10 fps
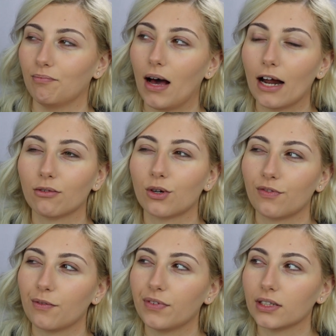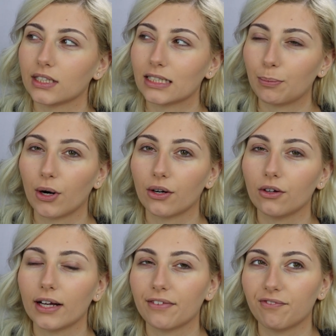I don't know if I'm feeling the sparkle.
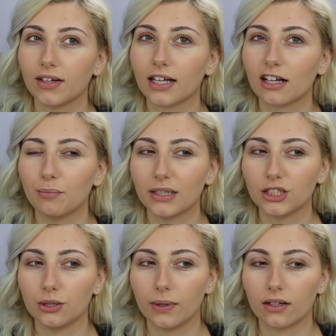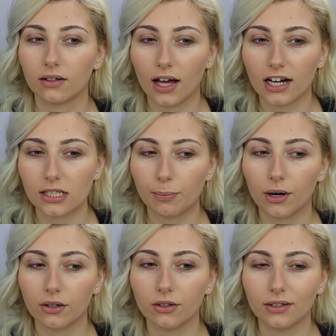I feel like I've been doing a lot of
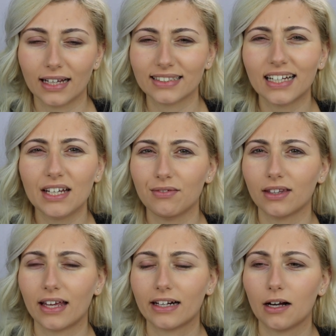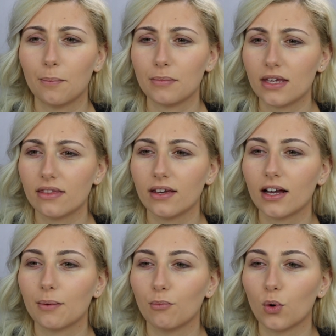sparkle, and that's not even like a me thing.
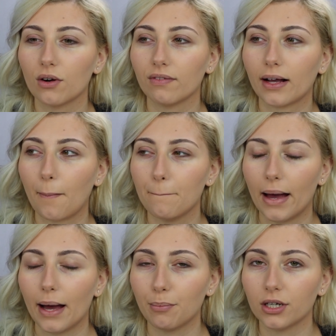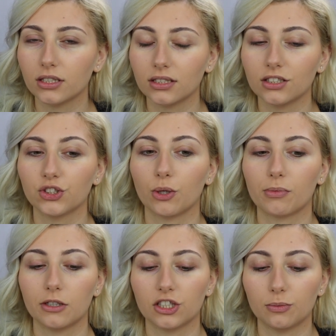I'm more of like a matte person, so I'm
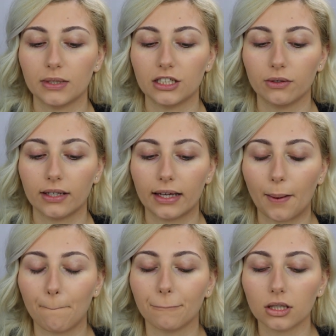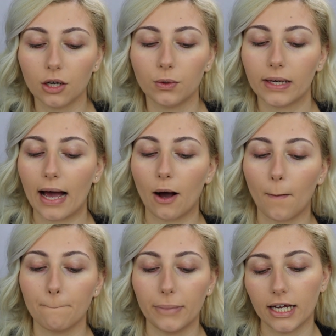going to just be doing like a blown
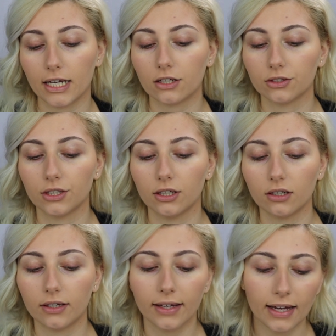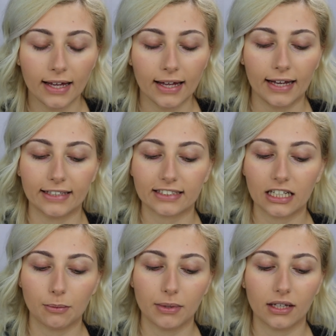out pink look. It's
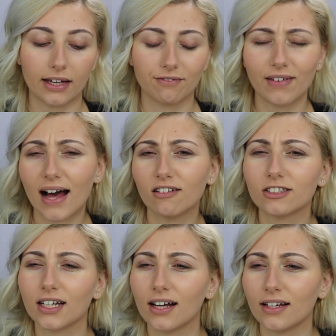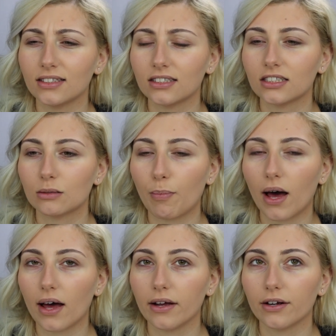going to be like Valentine's
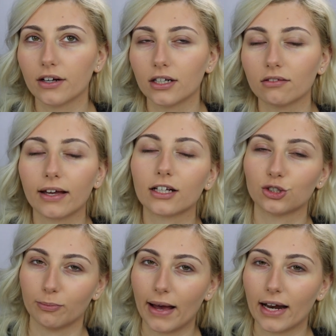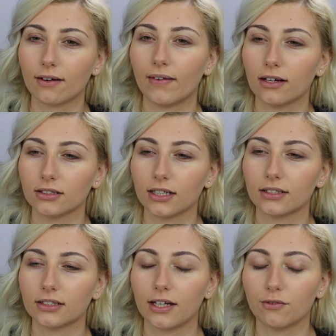inspired, like a dramatic
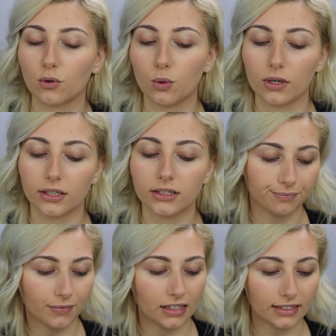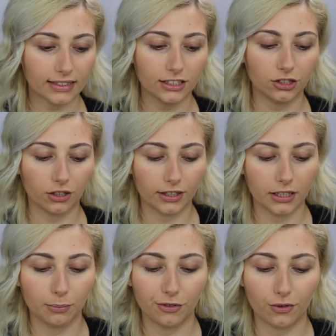Valentine's Day, of course. Let's get
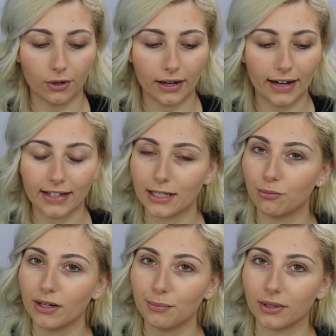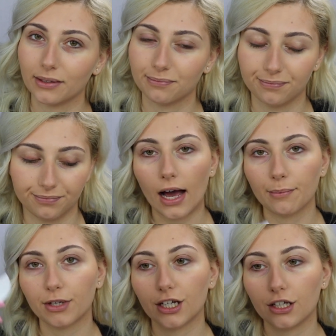started before I keep rambling.
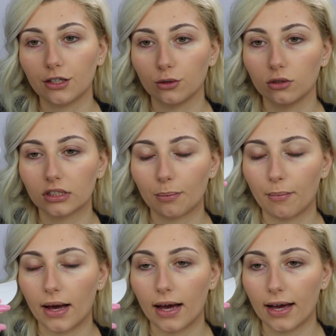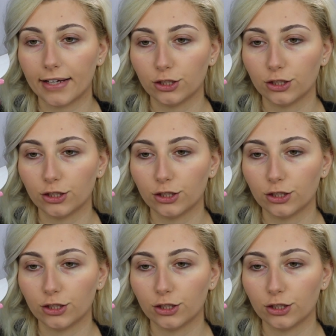I'm going to use my